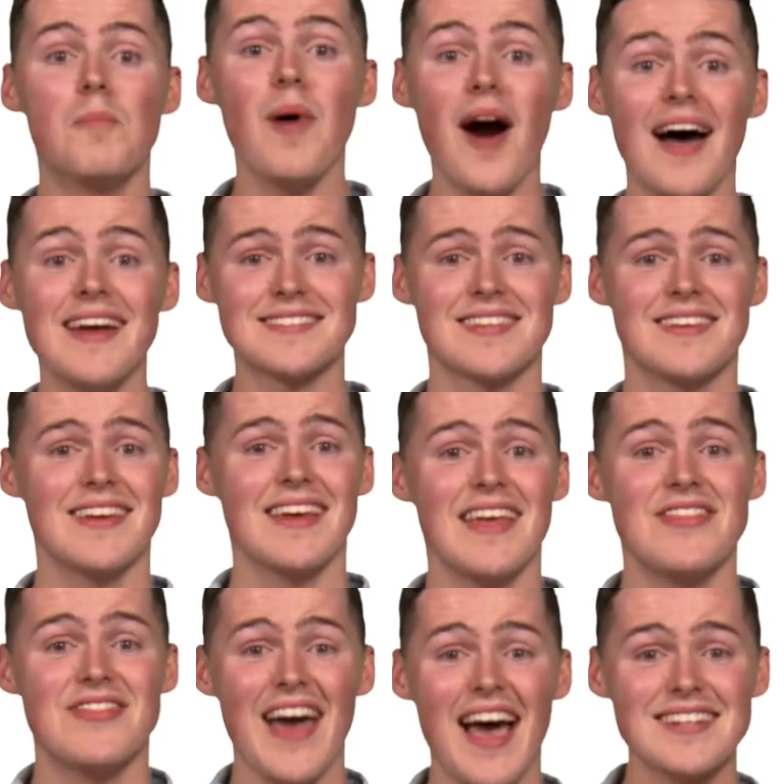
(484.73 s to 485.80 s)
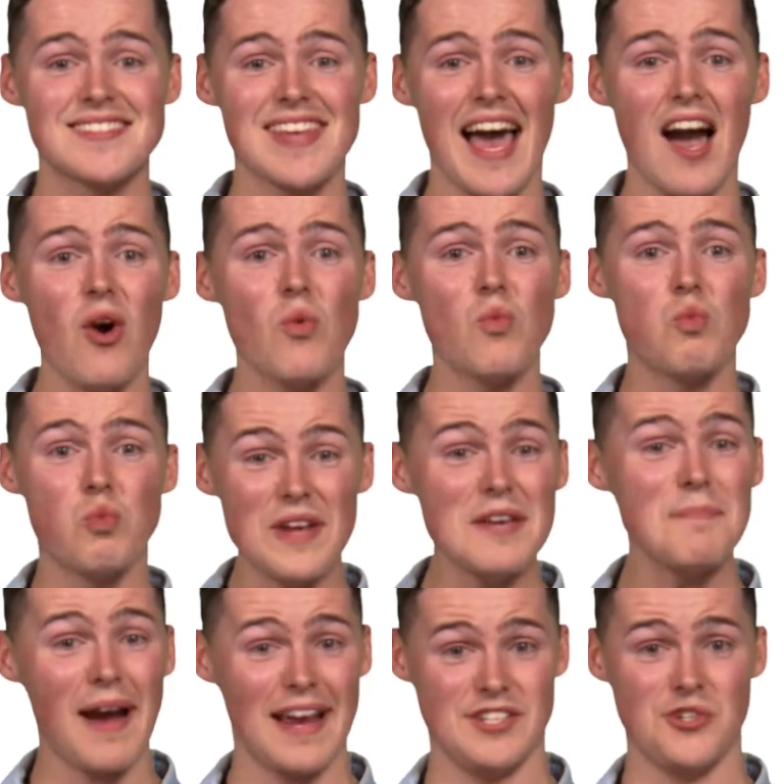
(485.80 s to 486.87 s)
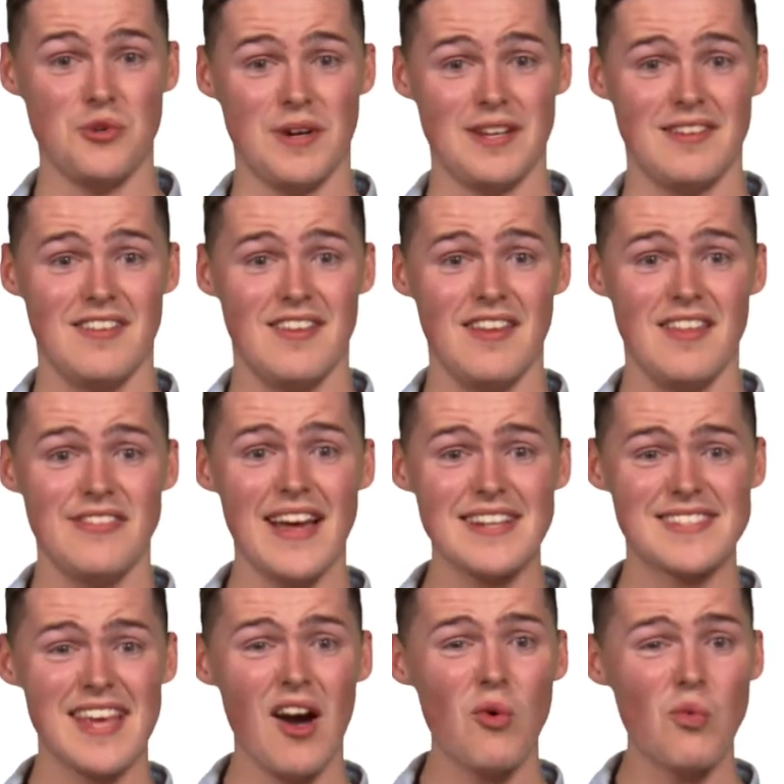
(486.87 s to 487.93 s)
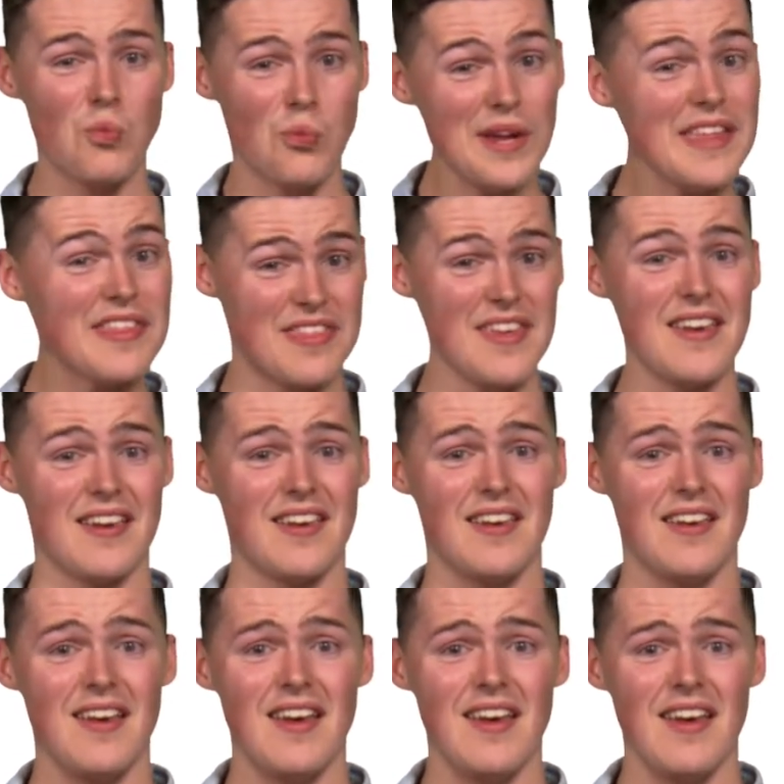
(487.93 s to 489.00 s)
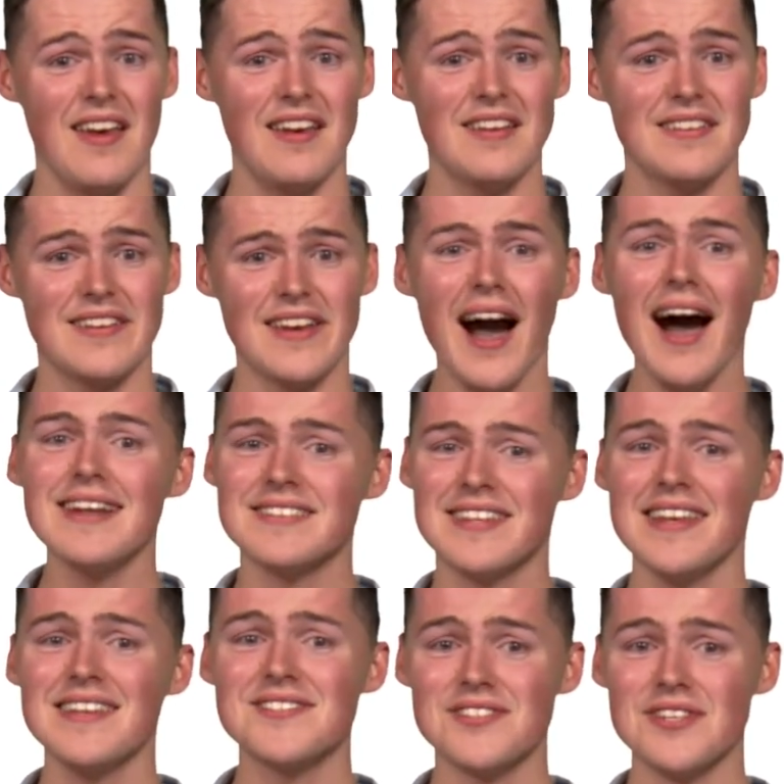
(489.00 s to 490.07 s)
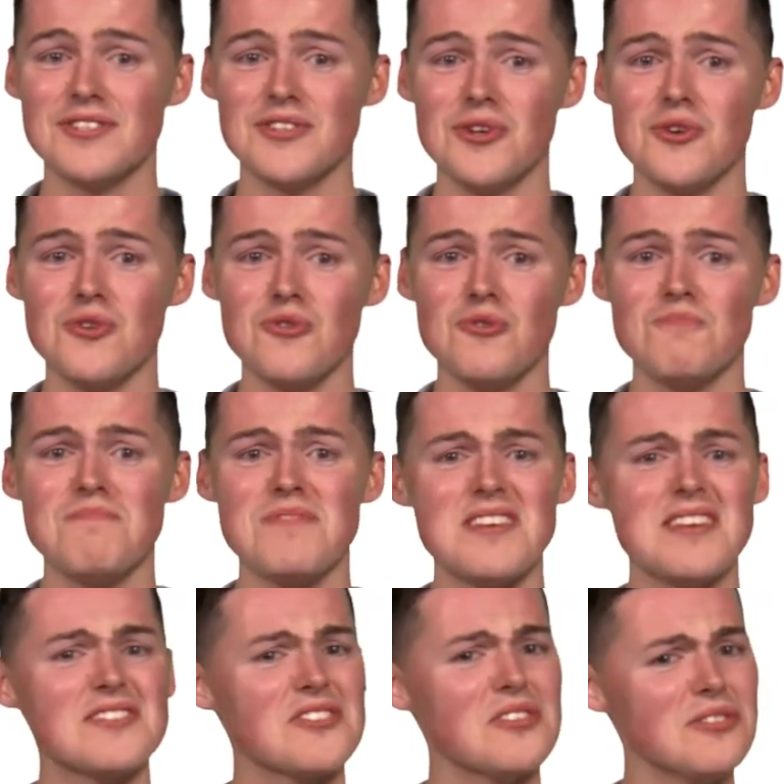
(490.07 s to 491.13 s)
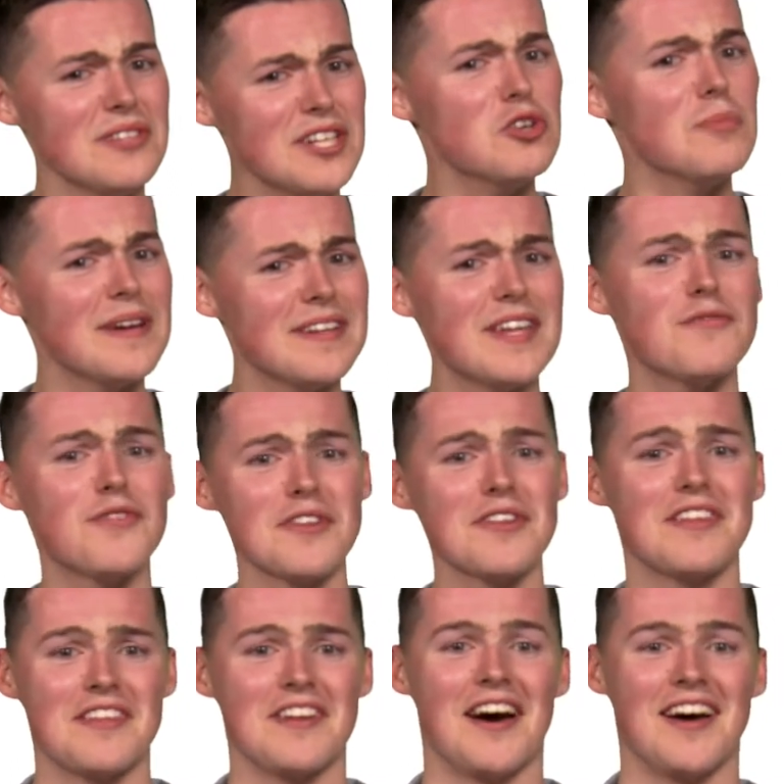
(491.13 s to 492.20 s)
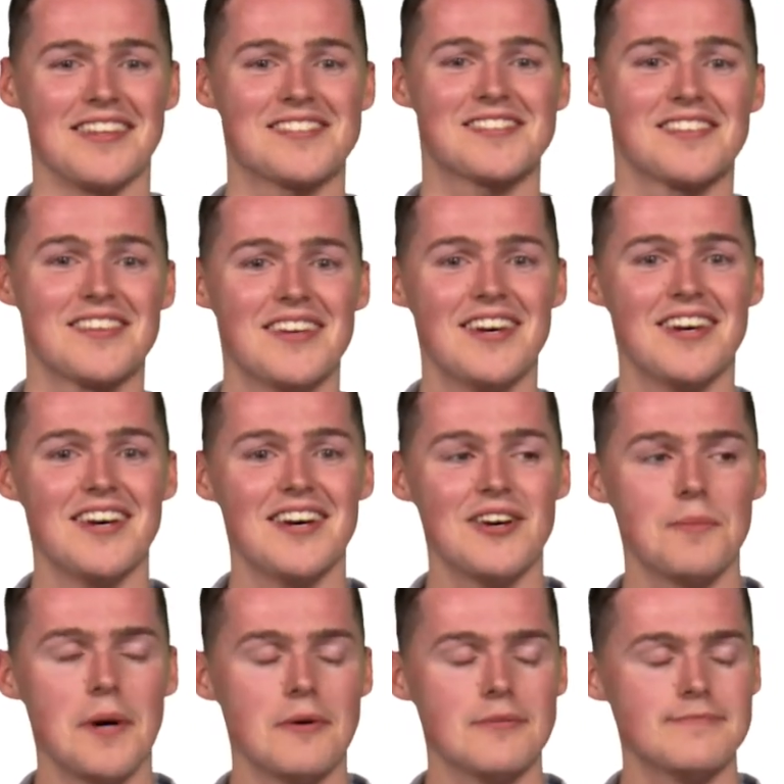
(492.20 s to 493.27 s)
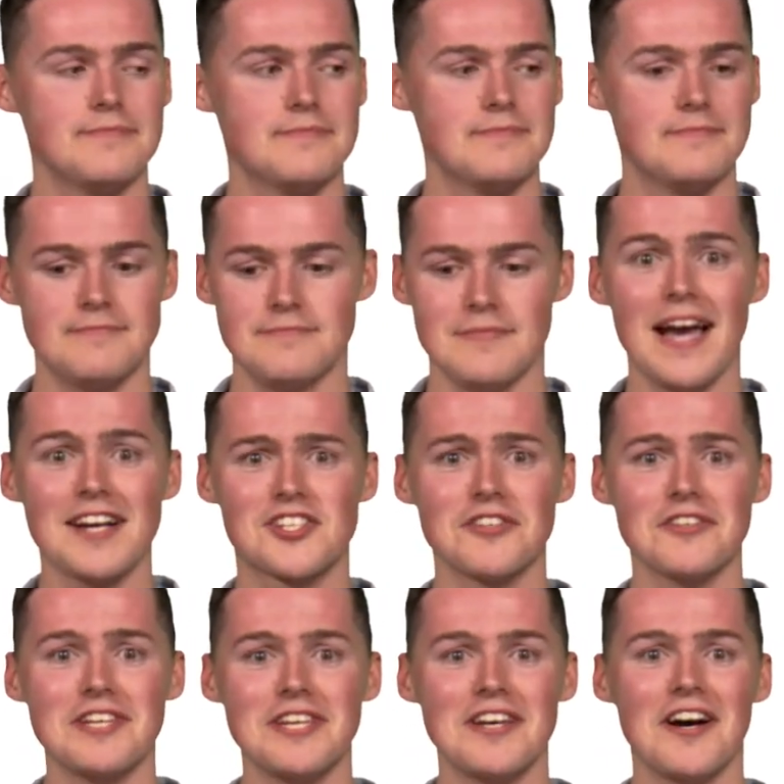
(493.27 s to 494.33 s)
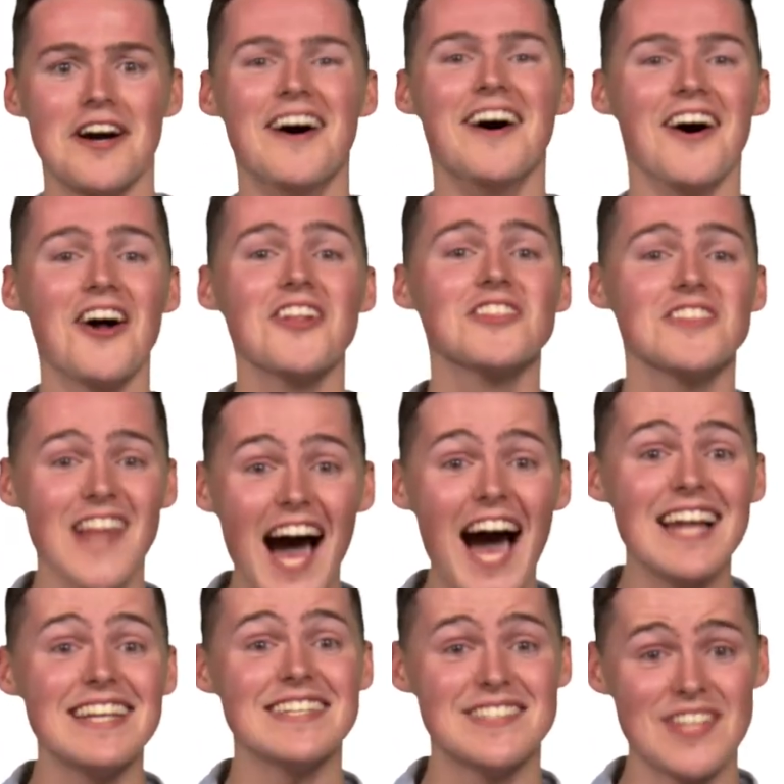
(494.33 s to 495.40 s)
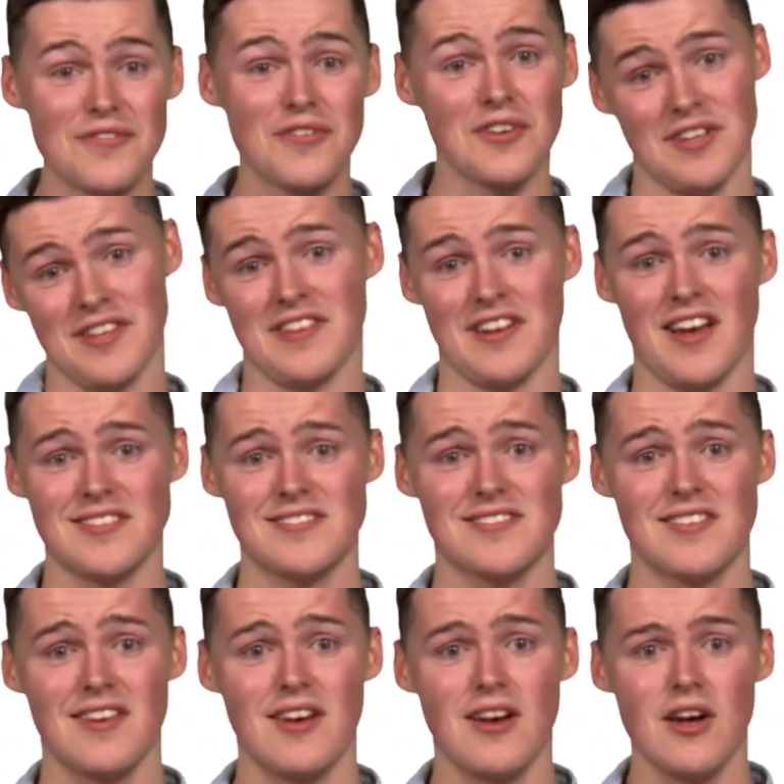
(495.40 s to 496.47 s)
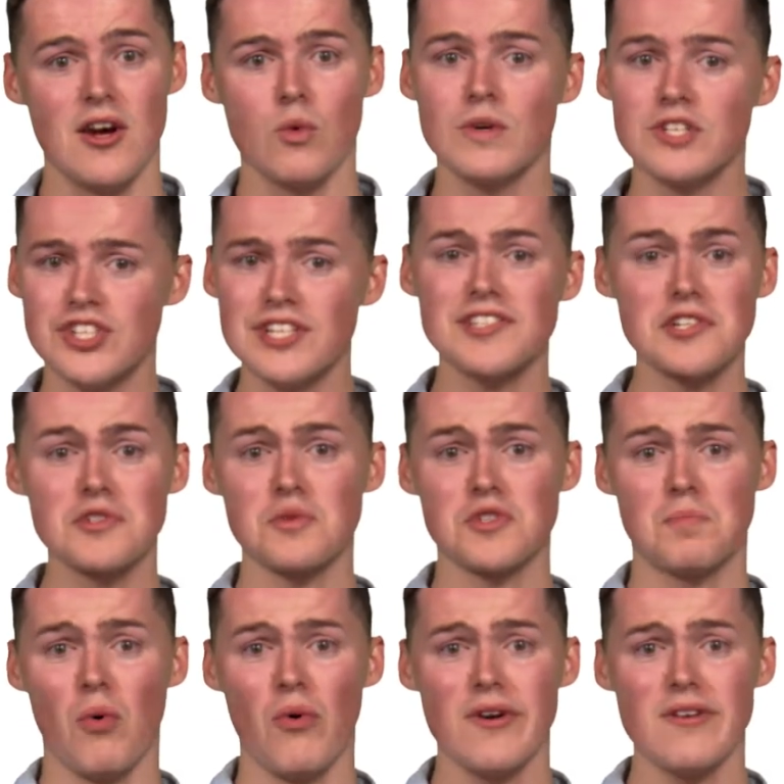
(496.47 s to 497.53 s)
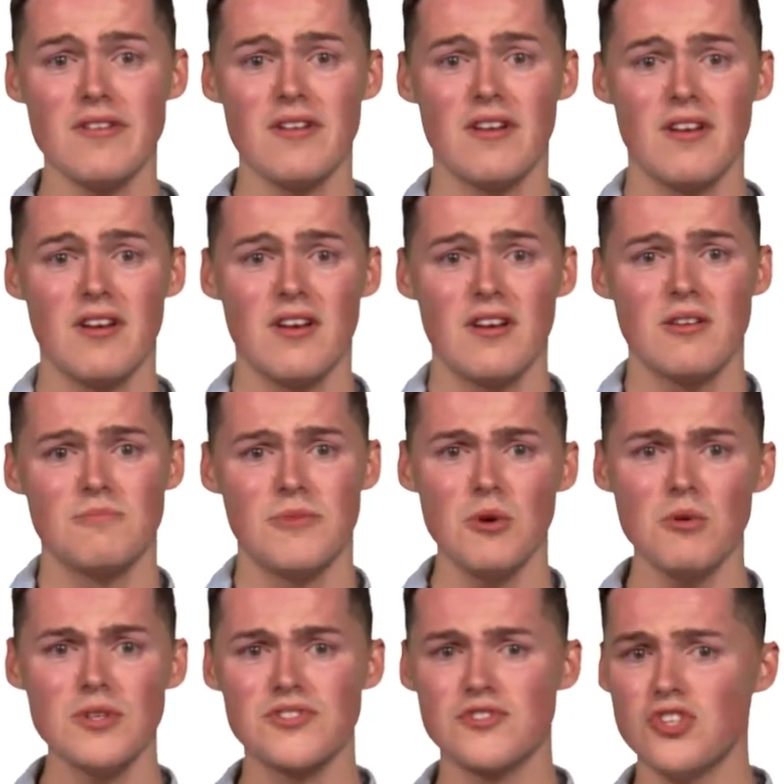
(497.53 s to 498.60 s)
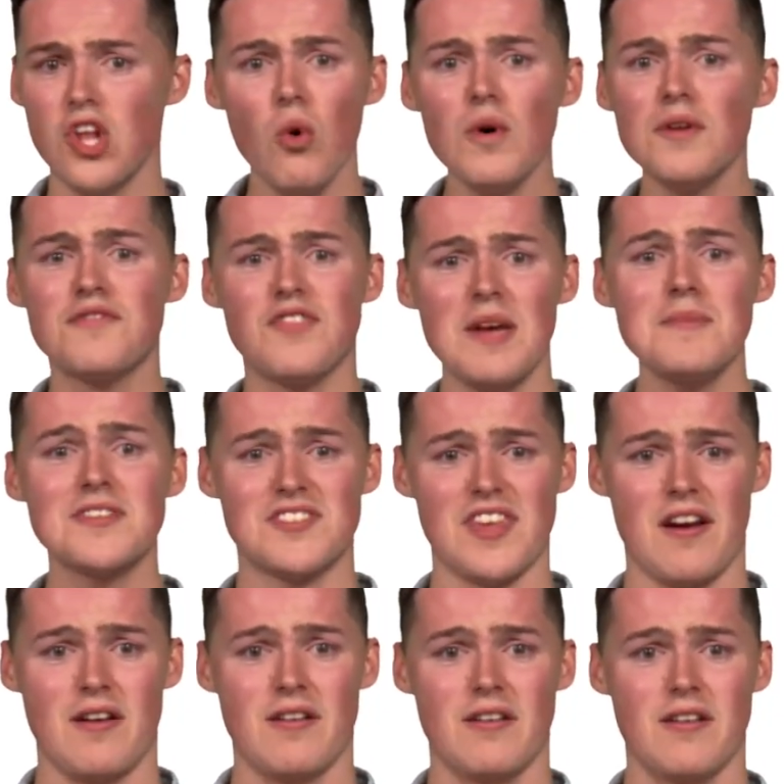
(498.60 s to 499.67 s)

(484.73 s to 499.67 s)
But that's how we might do it. That's how we think. And God tends to do things a little bit differently than us. Well, actually, a lot differently than us. When Jesus was born, there was no one famous there.